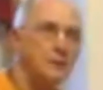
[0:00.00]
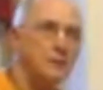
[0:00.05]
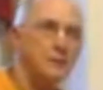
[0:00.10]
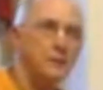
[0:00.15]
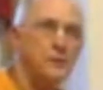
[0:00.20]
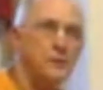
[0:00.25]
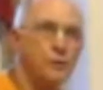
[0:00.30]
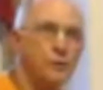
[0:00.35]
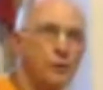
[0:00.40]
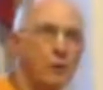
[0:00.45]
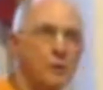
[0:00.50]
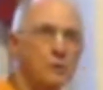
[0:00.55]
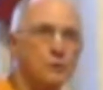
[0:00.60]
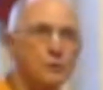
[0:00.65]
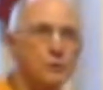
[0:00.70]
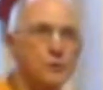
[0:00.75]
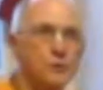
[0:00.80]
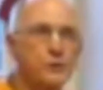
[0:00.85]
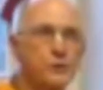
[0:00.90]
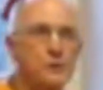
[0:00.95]
These are all
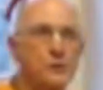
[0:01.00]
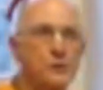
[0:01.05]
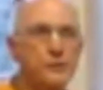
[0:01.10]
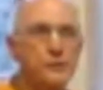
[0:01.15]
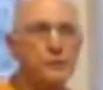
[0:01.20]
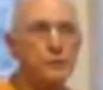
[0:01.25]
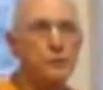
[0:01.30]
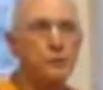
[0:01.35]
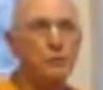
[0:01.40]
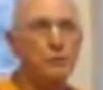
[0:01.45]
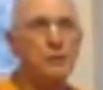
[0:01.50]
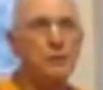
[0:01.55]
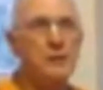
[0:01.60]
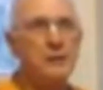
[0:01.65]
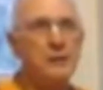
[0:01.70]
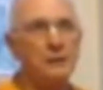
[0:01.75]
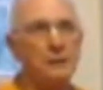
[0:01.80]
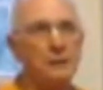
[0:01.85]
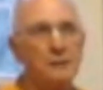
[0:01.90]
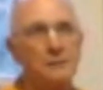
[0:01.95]
Krishna's
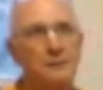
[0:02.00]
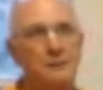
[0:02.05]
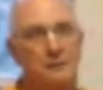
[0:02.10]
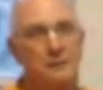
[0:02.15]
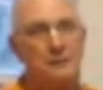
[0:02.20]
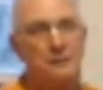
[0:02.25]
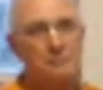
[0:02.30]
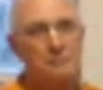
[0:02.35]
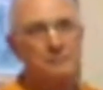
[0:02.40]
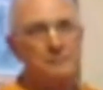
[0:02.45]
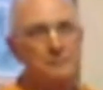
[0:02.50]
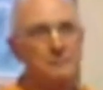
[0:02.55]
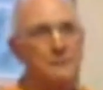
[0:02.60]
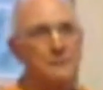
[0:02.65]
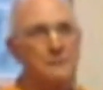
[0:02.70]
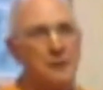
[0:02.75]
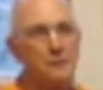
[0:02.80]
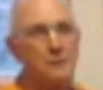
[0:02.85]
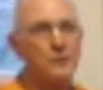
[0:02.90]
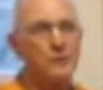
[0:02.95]
Tadiya,
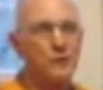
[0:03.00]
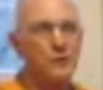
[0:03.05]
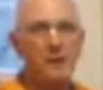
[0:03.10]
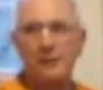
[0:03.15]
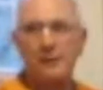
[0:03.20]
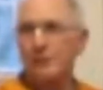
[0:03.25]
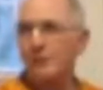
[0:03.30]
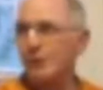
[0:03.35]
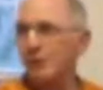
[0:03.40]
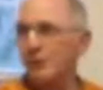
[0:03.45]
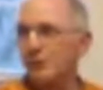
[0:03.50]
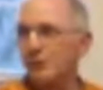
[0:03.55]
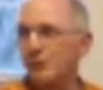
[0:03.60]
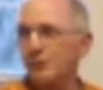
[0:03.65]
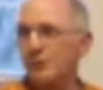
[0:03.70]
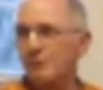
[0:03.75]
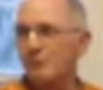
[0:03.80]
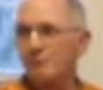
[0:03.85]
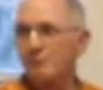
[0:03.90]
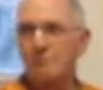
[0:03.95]
his things,
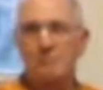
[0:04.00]
his